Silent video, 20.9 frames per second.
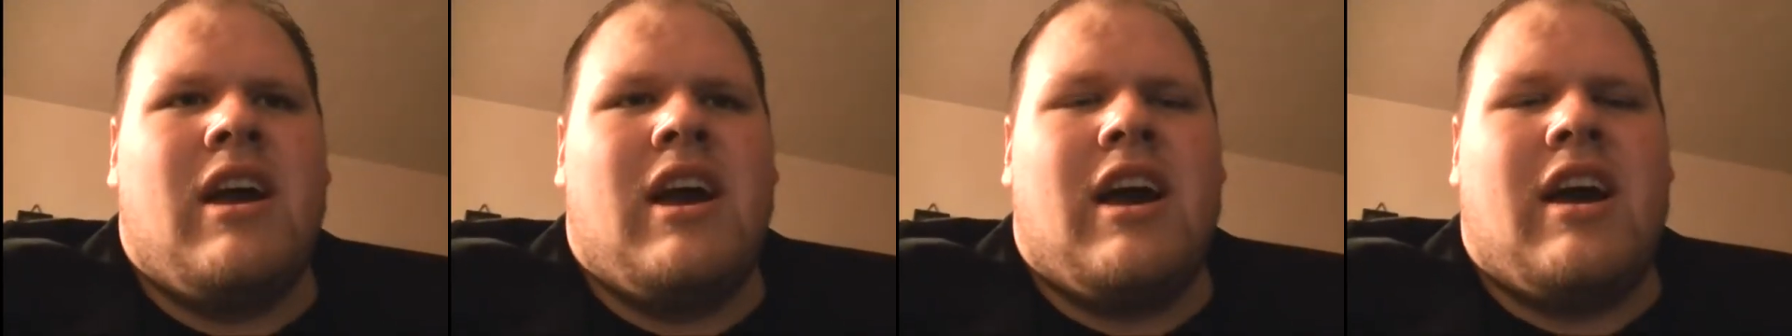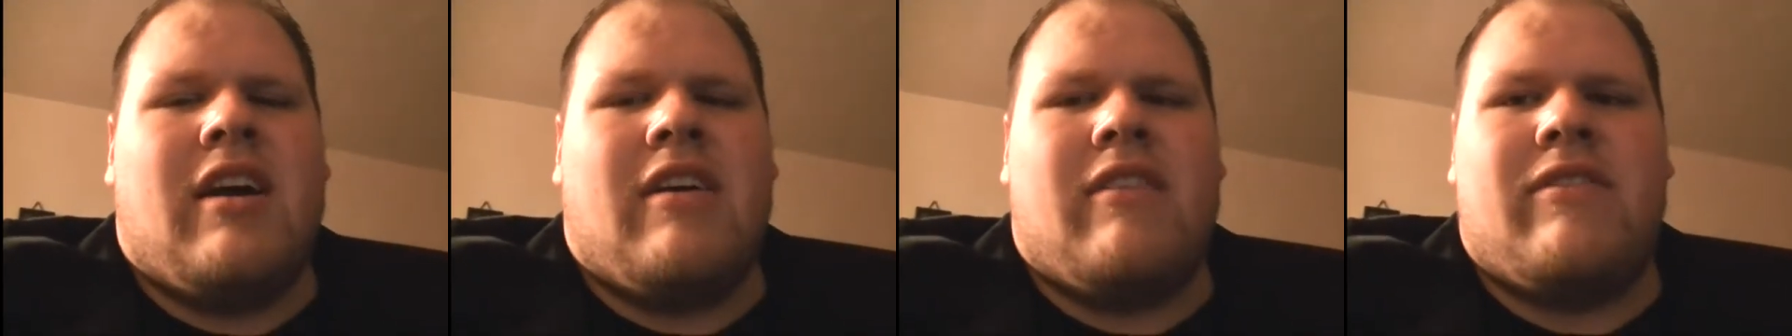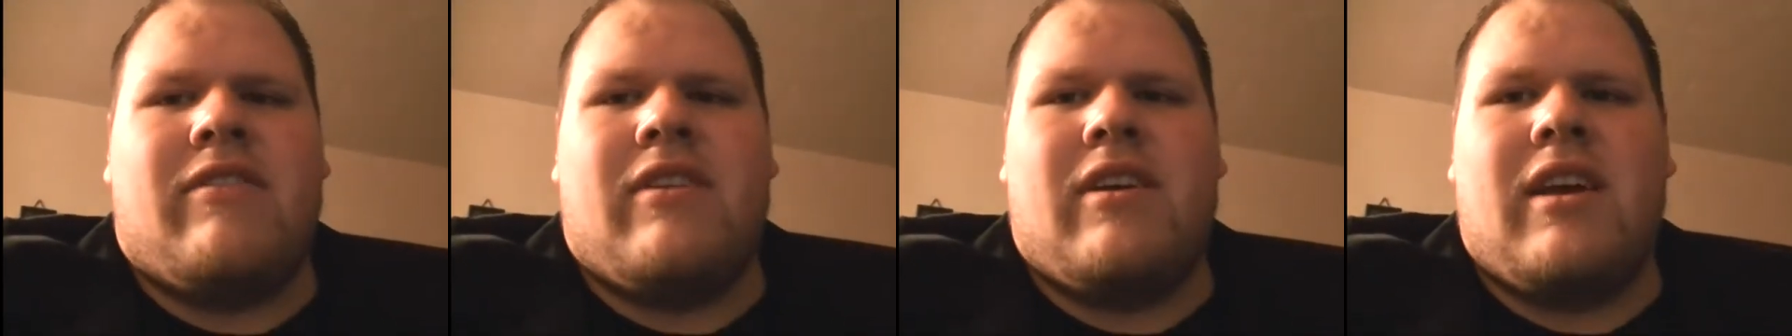
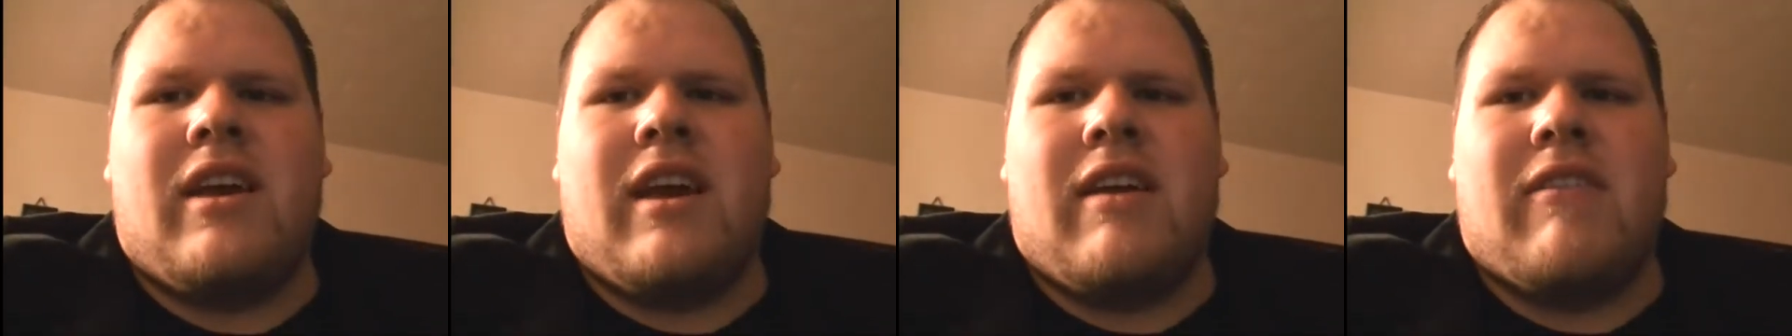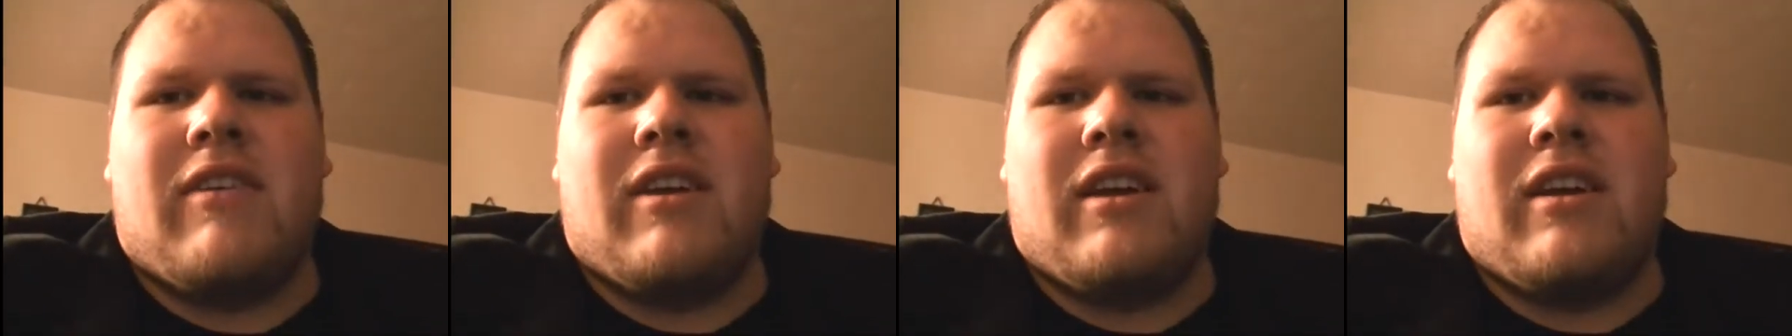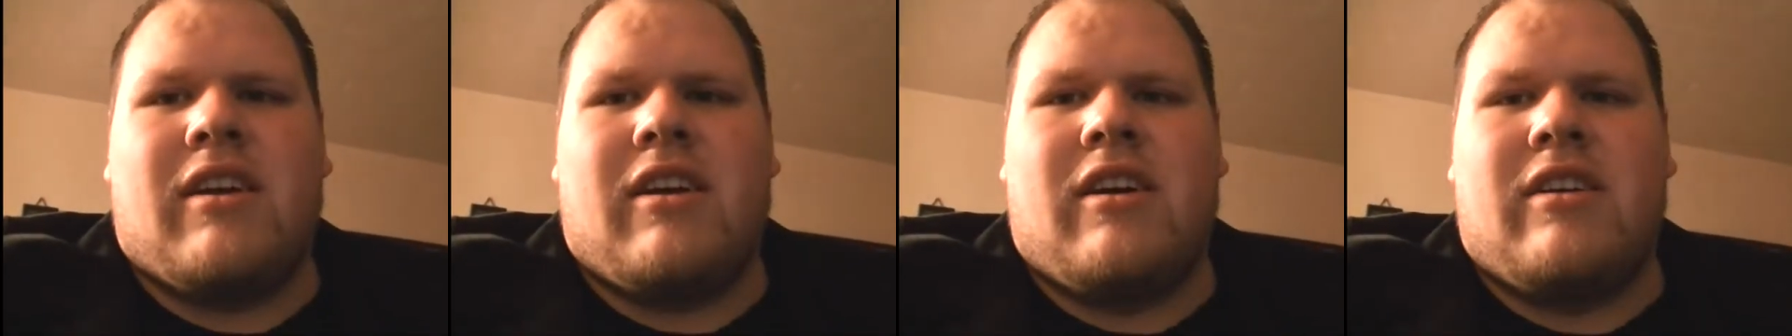of
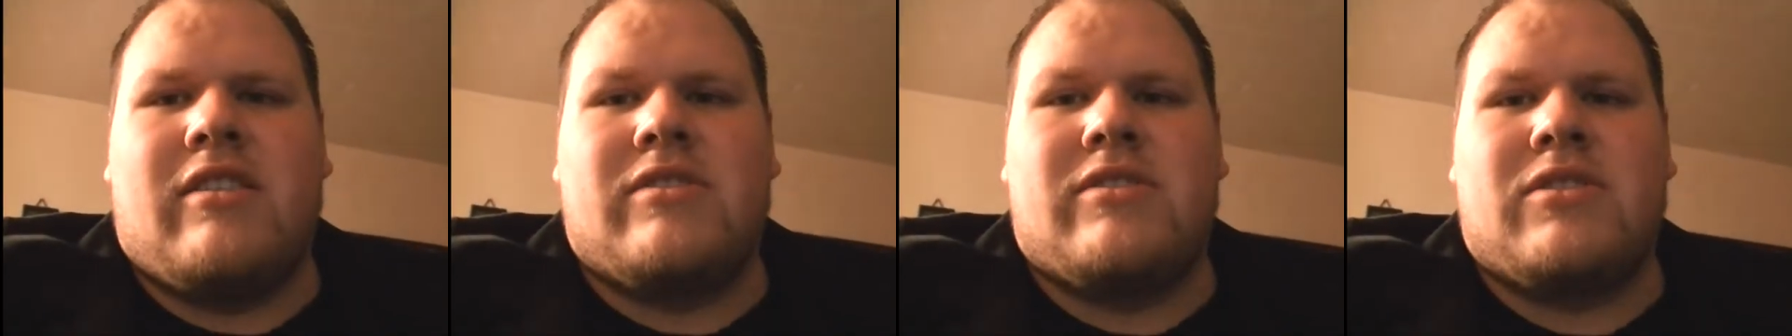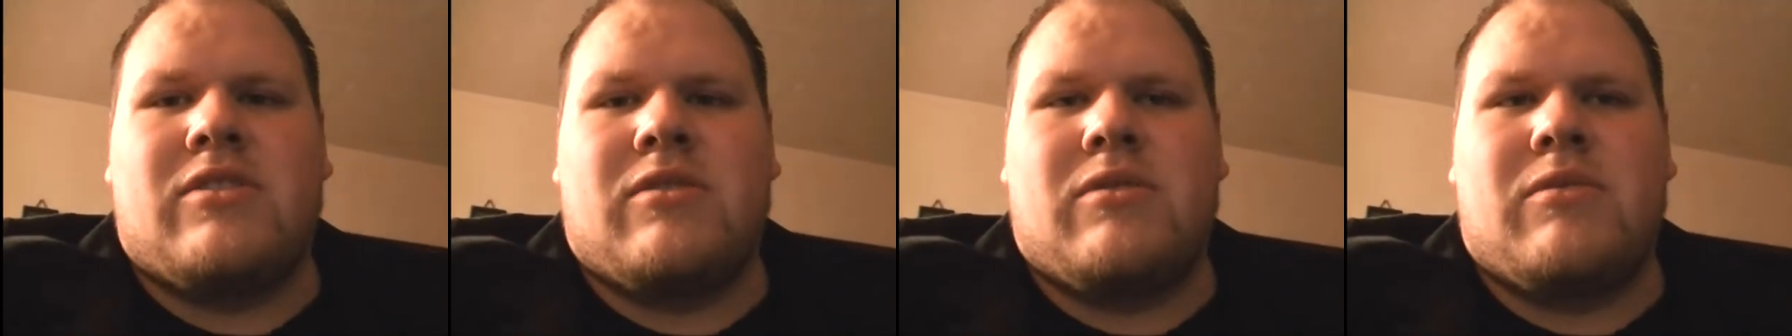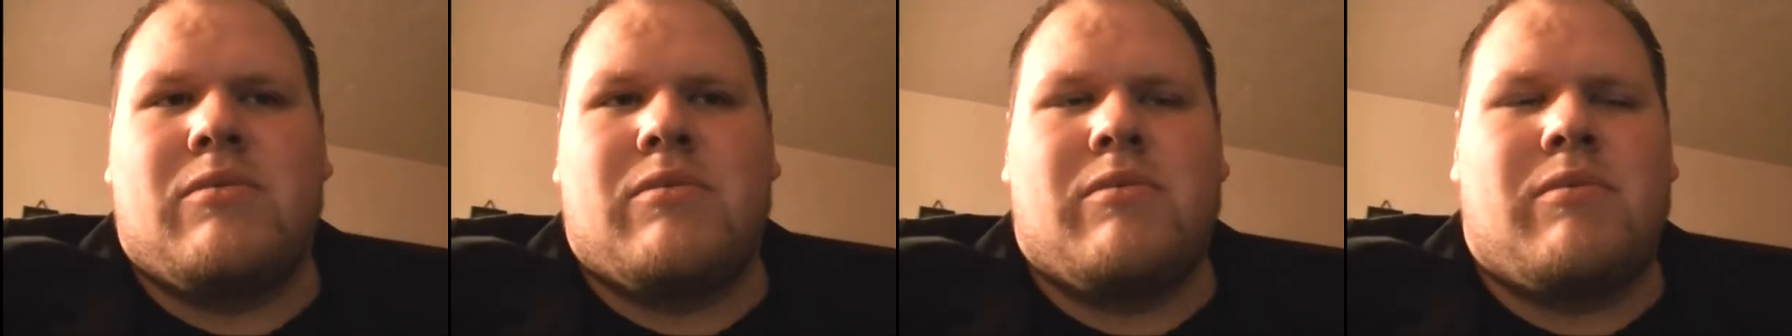having a
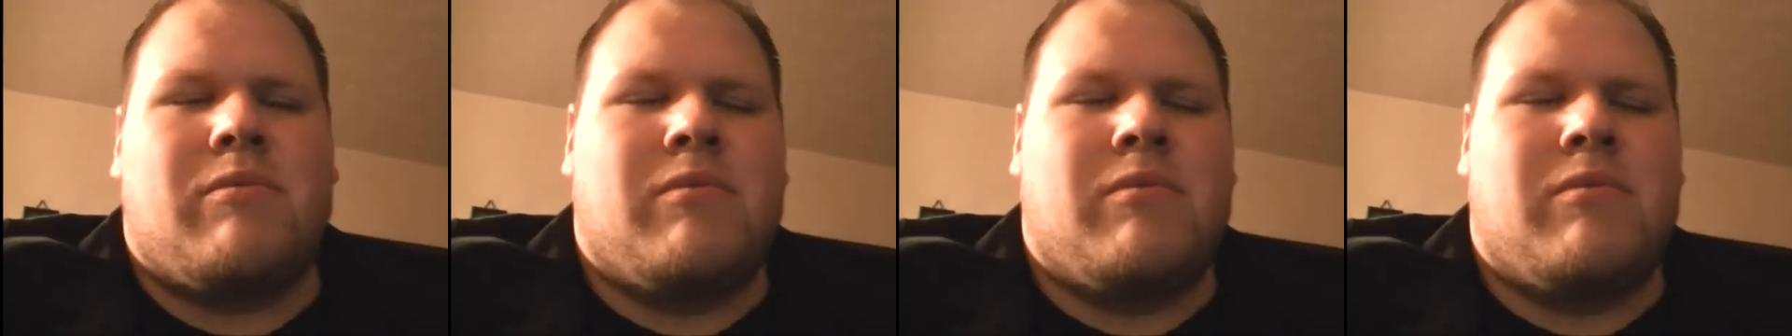console